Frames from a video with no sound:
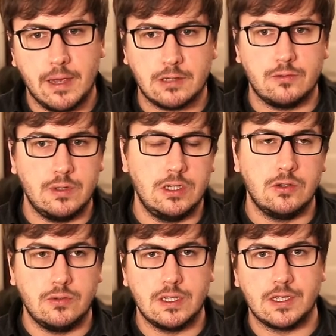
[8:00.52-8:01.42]
mix between
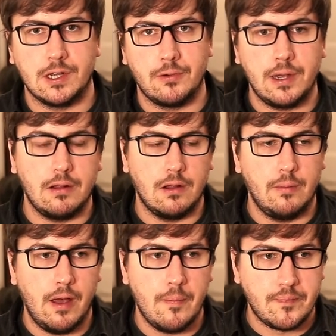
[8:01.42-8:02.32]
Julius and Green a little
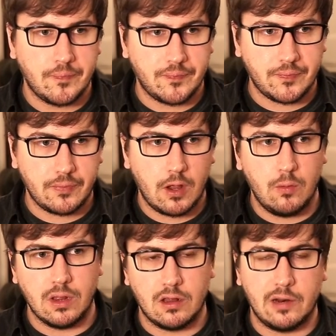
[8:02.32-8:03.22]
bit,
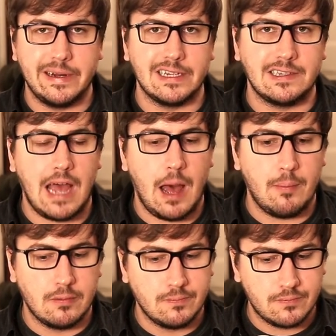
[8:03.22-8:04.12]
with a little bit of
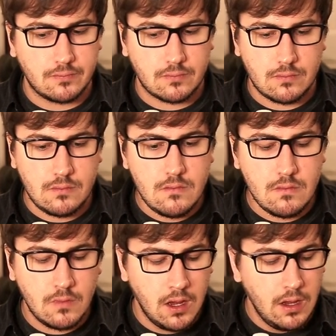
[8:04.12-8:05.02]
sap.
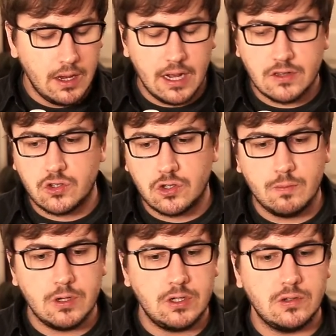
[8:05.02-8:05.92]
It's
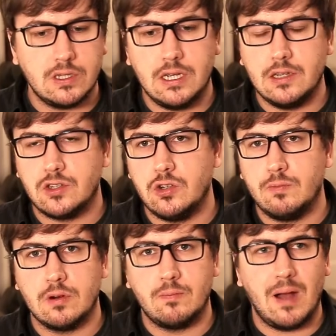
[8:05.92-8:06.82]
super juicy,
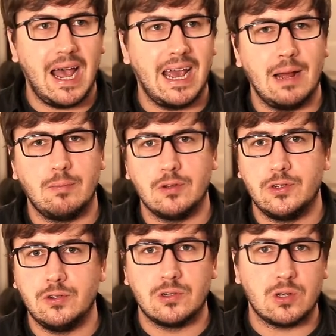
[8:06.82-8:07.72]
super pineapple
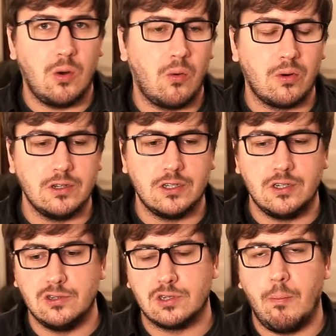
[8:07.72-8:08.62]
juice, orange
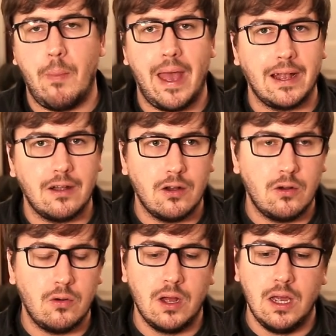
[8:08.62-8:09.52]
juice,
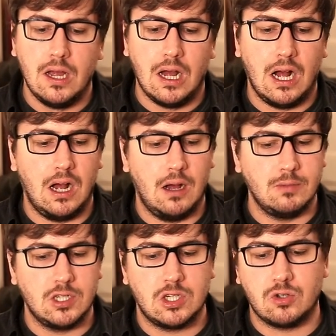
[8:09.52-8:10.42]
mango, um,
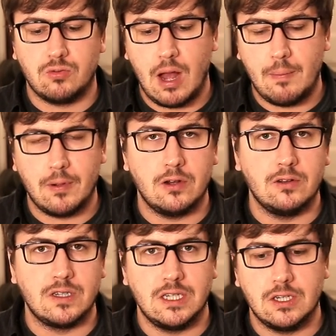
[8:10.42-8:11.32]
just
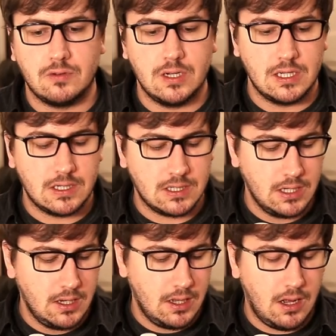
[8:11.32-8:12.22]
tropical citrus,
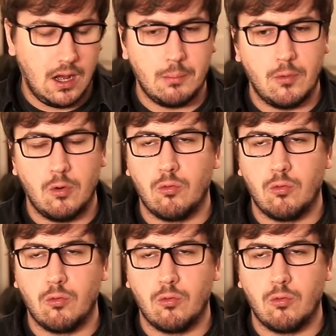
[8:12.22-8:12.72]
um,